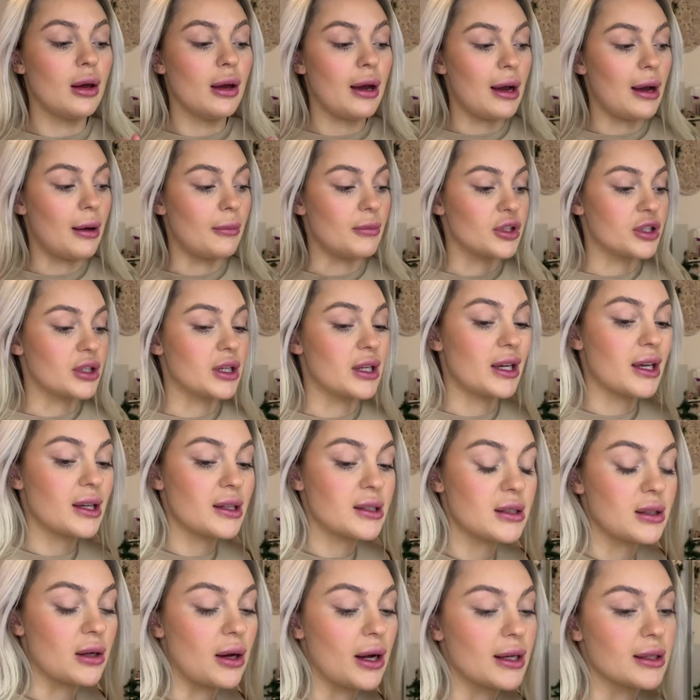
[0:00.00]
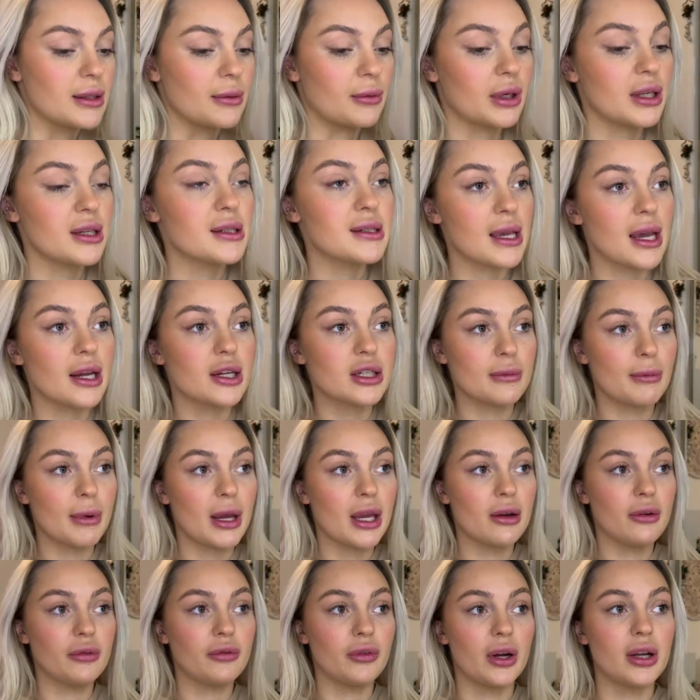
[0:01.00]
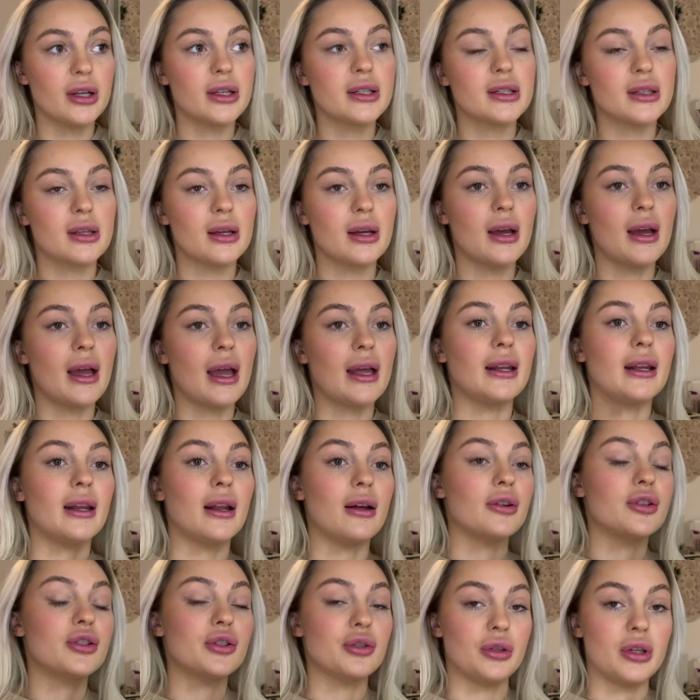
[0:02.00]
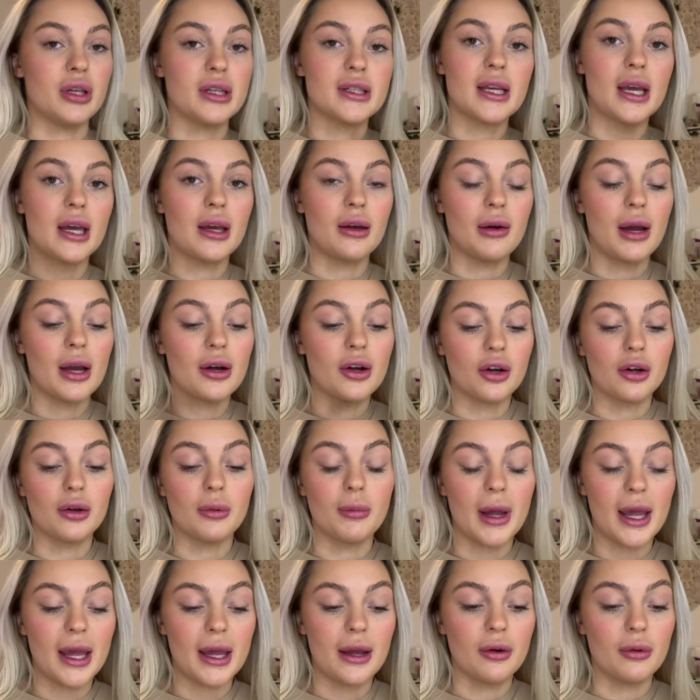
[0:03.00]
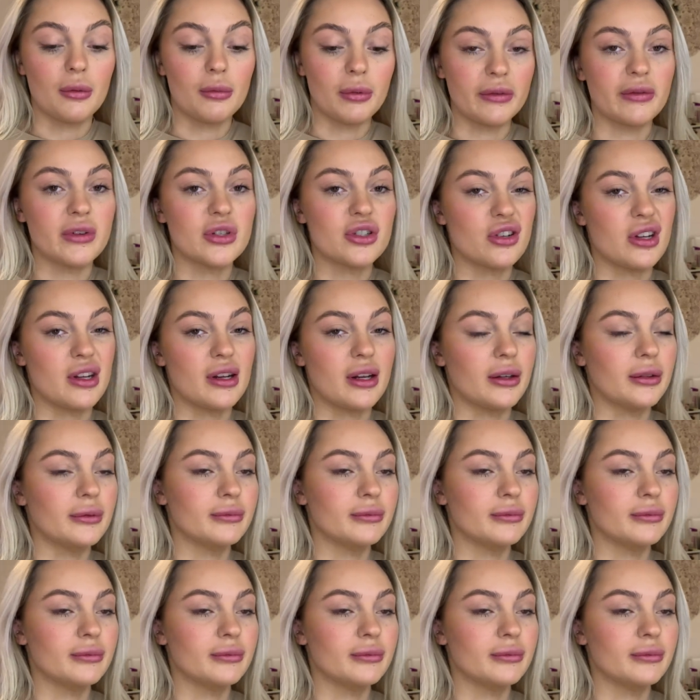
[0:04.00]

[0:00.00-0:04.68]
I'm just going to get started. I'm going to section my hair first and then I'll show you how I curl my hair with a straightener.